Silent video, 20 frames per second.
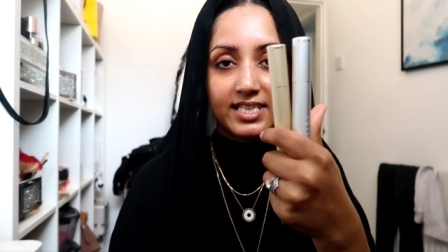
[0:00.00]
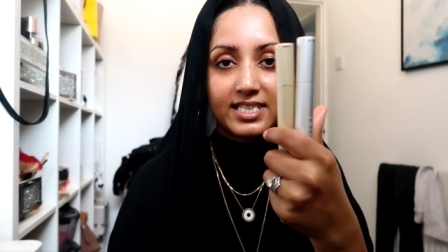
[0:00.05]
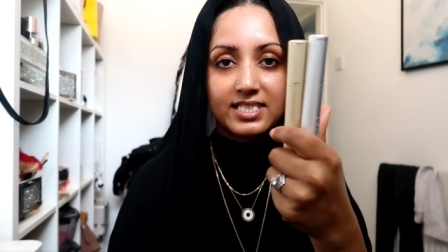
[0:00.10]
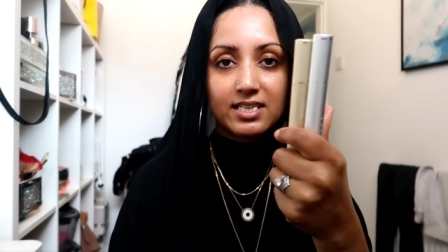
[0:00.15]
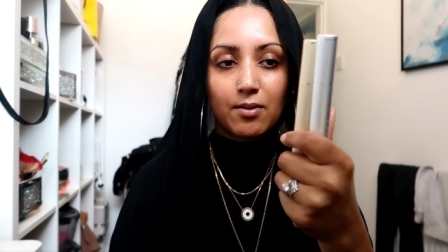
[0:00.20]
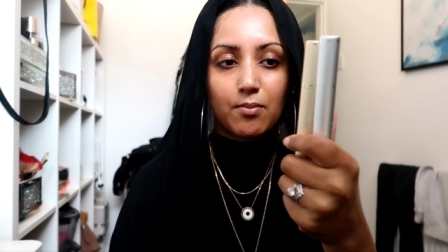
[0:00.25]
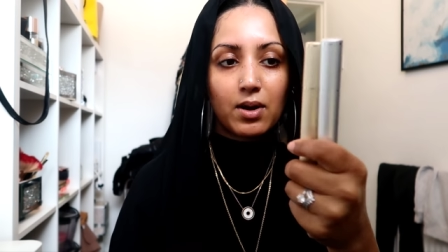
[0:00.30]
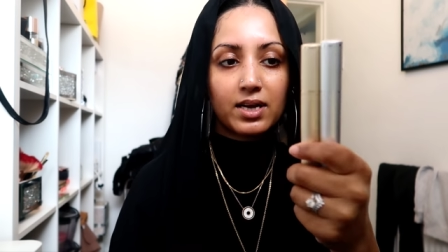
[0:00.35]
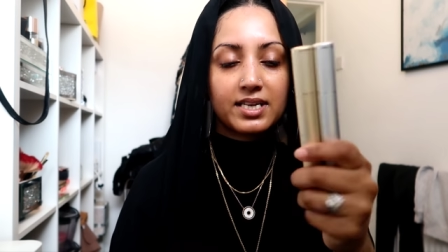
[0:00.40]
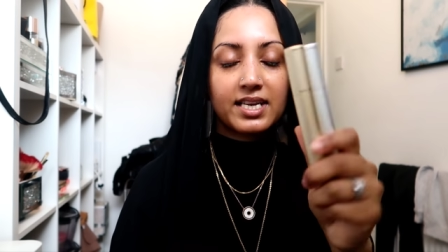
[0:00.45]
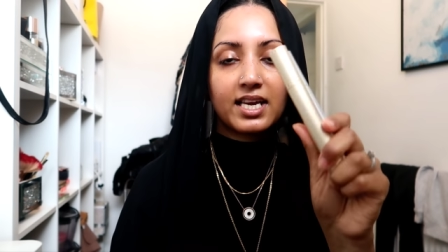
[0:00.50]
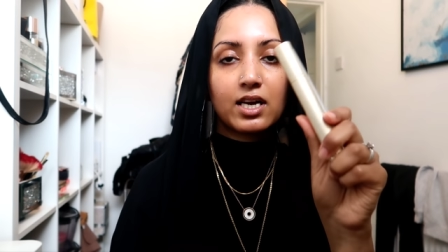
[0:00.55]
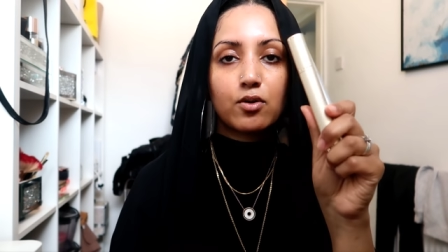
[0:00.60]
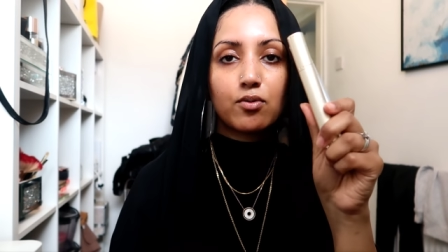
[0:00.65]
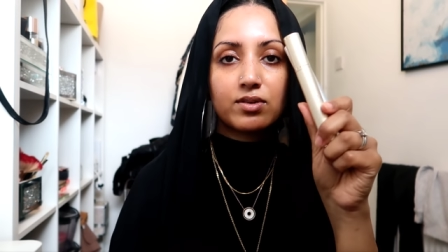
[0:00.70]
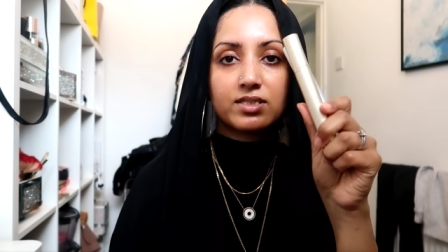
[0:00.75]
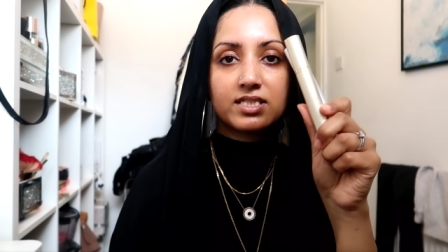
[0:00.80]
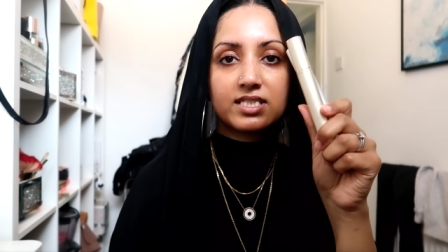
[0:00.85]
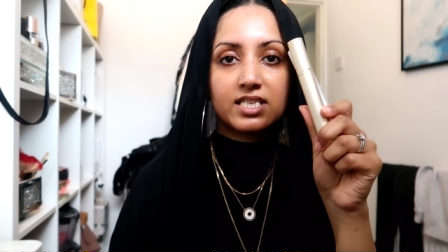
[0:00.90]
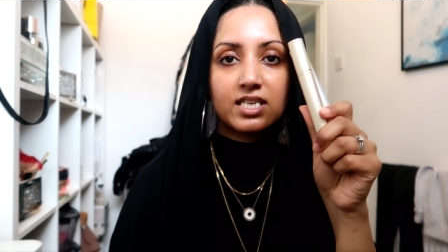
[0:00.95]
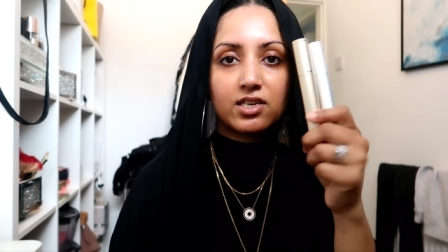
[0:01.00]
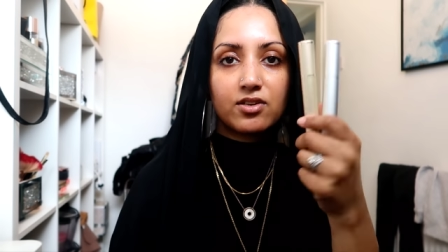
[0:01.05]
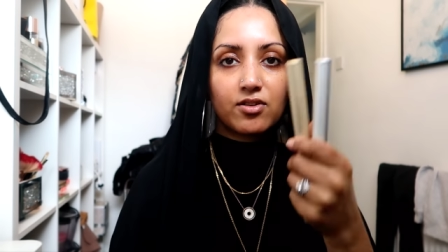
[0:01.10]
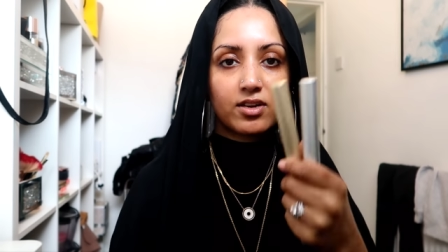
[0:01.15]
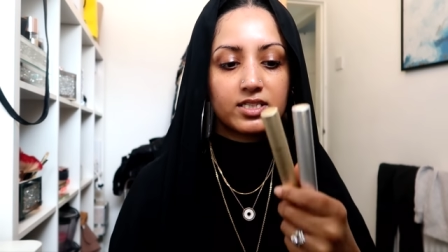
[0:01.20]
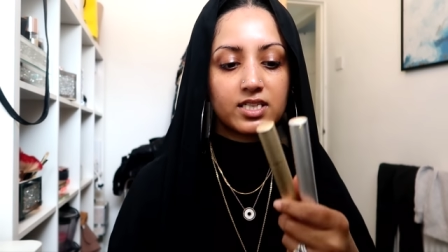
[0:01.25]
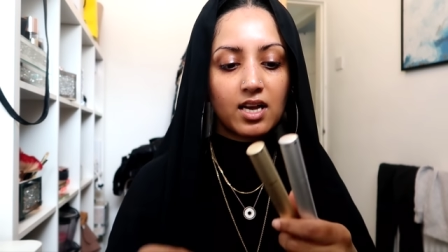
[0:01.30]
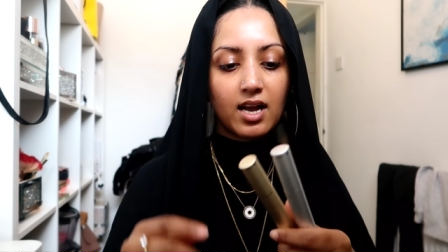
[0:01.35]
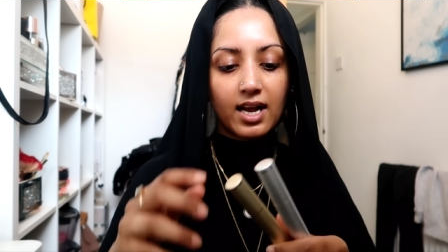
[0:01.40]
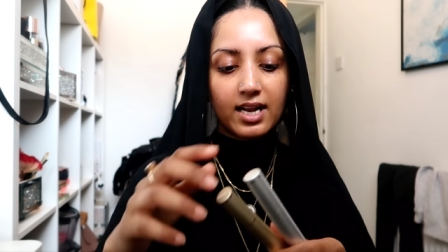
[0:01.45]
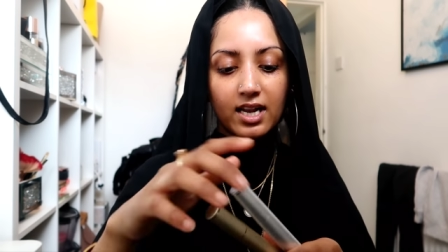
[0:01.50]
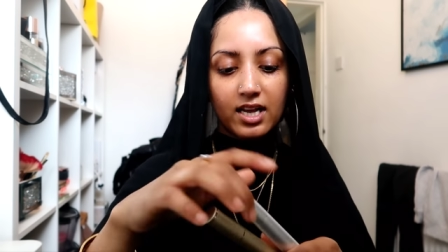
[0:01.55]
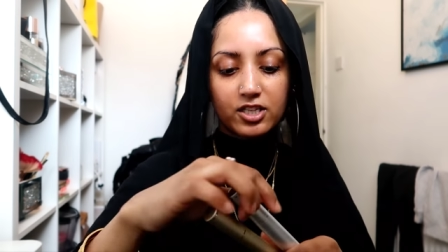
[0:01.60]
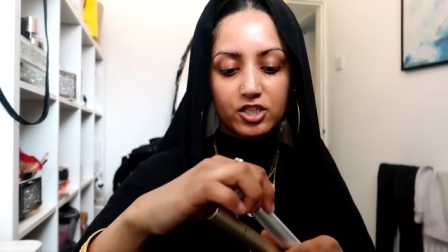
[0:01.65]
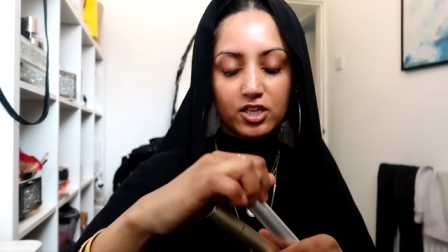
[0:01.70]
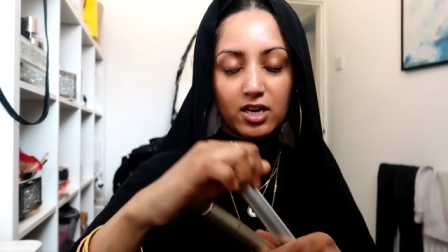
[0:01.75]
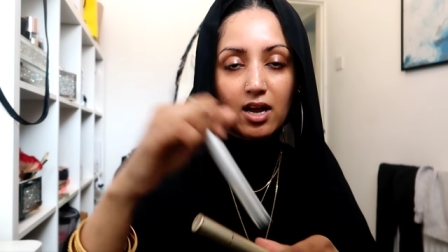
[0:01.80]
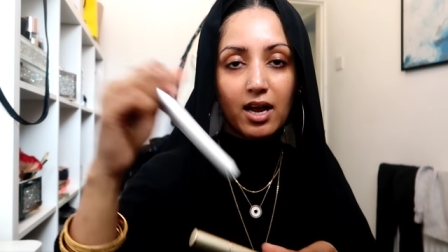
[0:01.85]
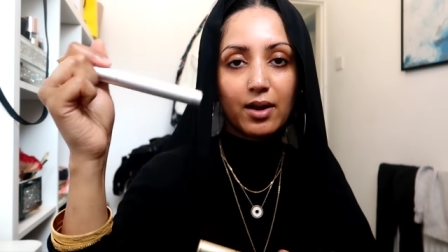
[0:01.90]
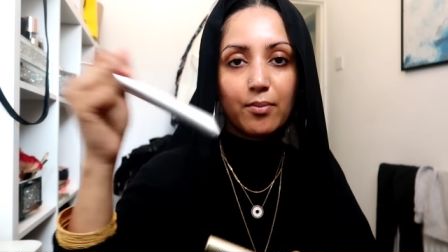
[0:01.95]
These are my Nick One Secrets
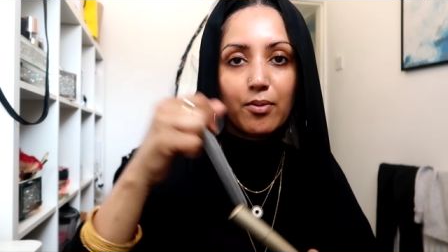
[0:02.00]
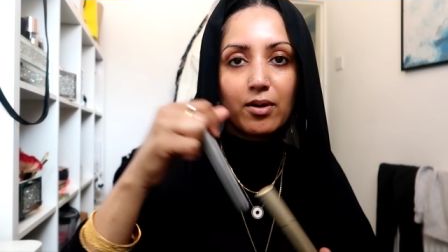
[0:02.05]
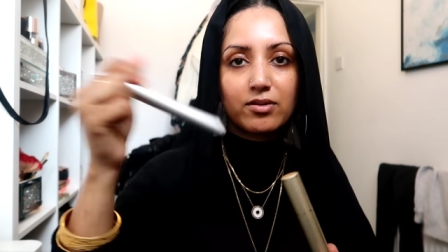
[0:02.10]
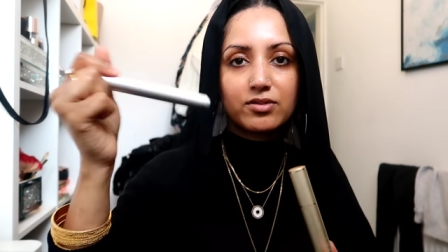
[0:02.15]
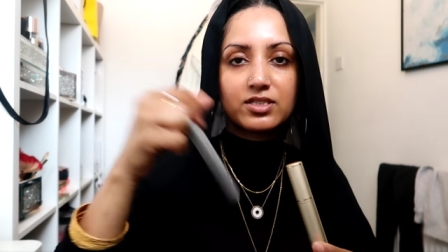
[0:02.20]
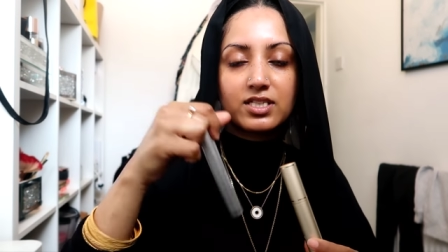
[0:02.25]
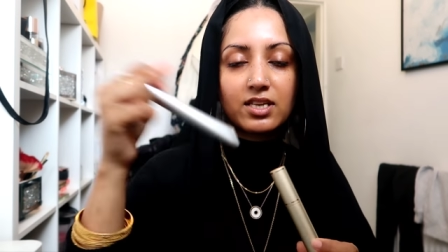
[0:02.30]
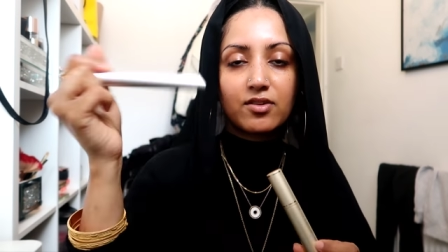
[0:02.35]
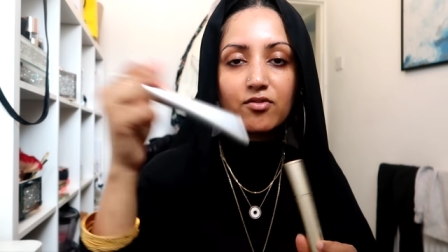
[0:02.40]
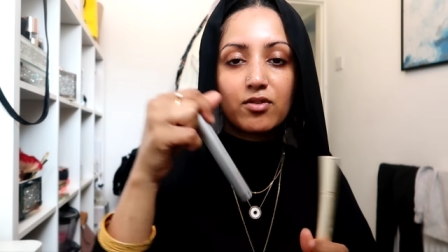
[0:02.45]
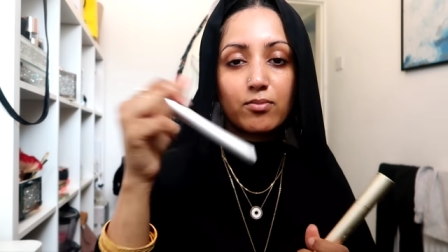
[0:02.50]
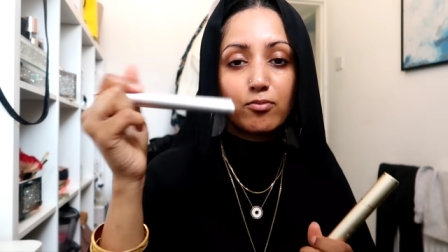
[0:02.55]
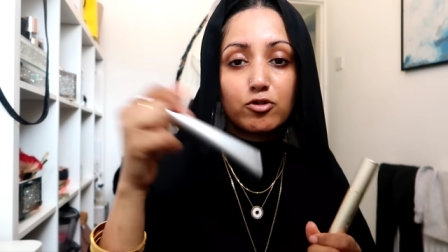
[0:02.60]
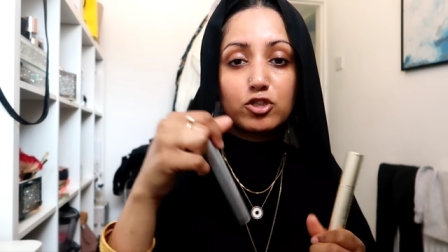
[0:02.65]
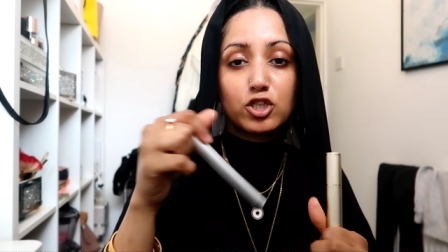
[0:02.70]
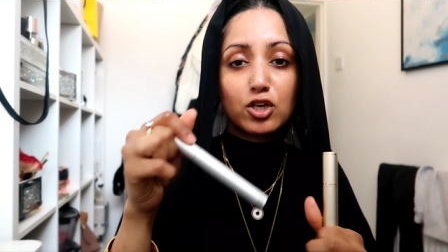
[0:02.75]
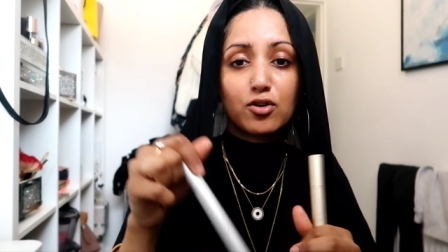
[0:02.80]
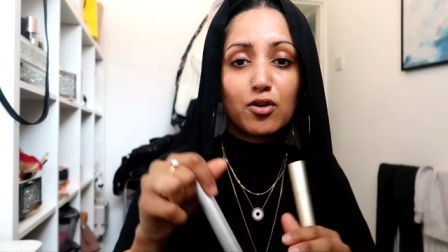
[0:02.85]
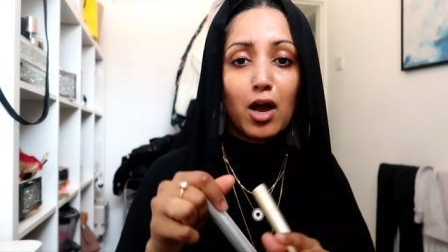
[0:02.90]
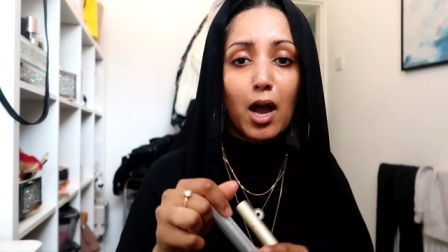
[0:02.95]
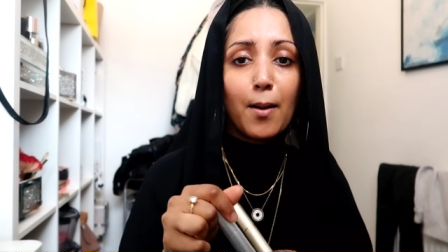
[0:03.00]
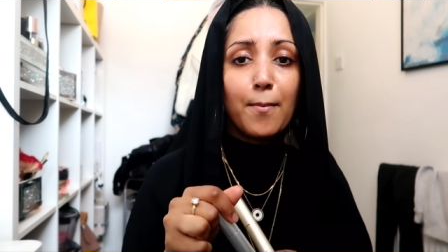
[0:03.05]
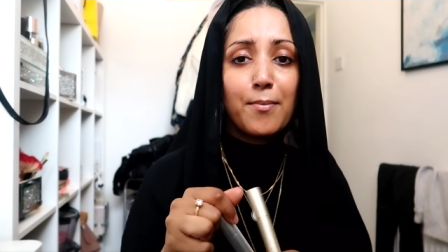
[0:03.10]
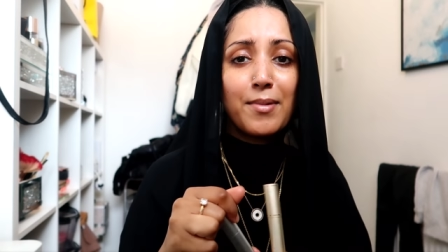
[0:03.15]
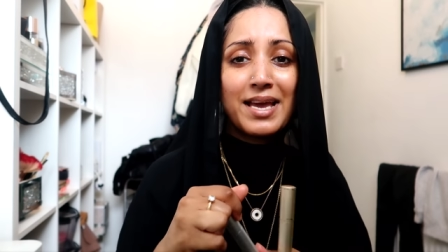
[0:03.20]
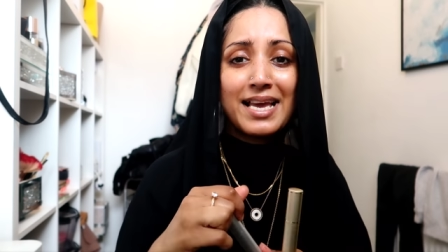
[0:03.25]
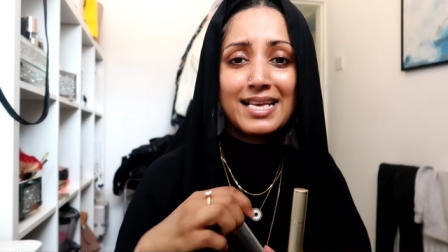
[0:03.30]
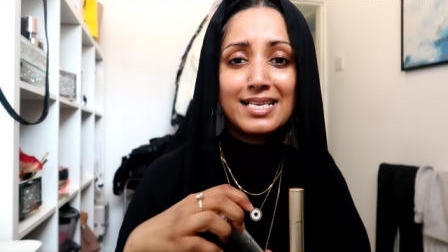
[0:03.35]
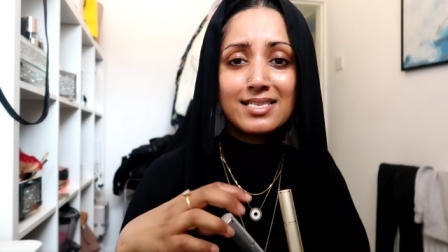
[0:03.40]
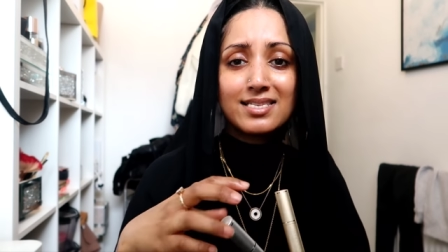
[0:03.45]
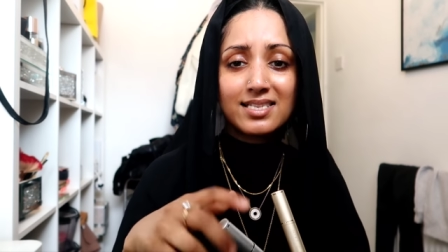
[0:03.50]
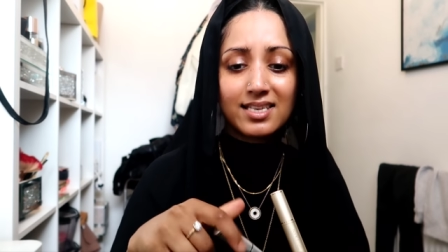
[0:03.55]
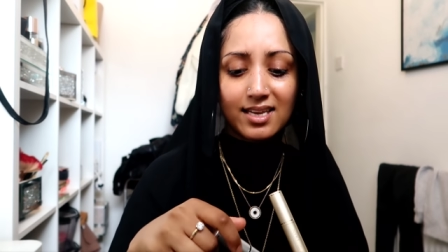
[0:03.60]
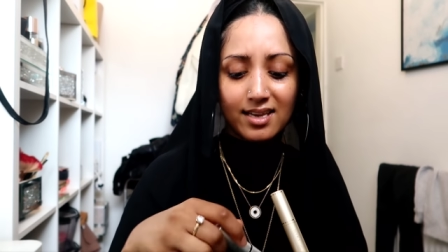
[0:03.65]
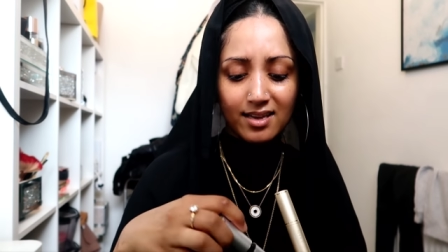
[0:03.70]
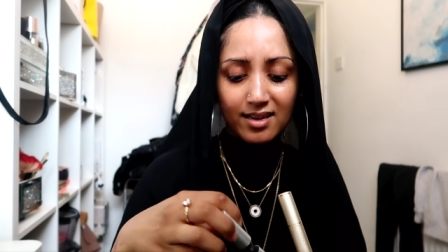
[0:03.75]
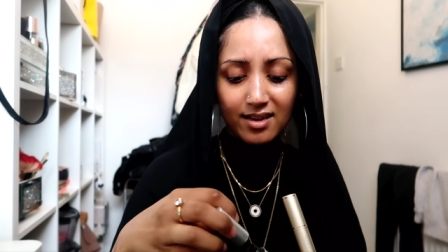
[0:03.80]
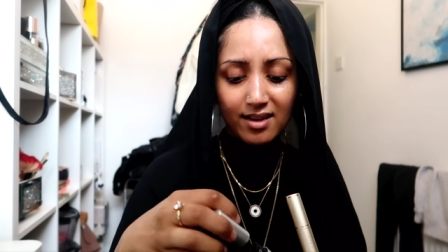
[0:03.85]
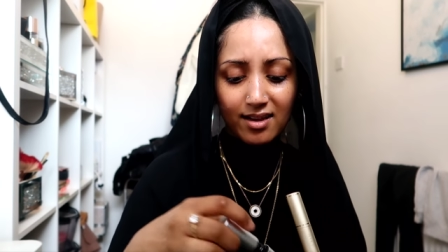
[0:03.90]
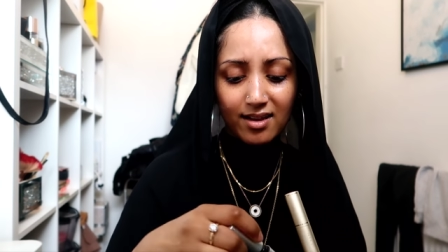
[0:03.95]
eyelash and eyebrow serum, which are
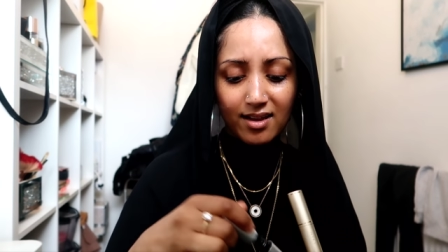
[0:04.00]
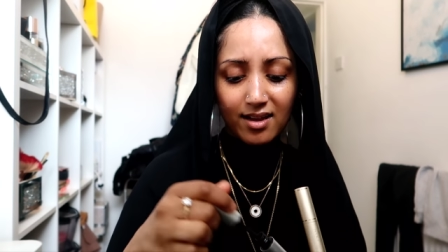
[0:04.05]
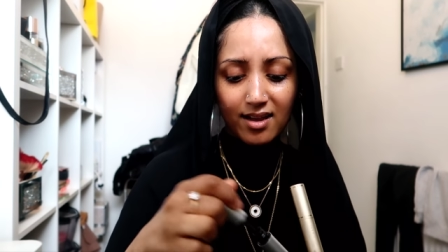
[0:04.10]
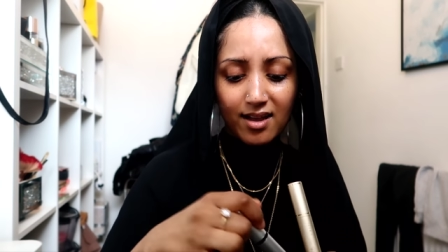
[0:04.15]
amazing.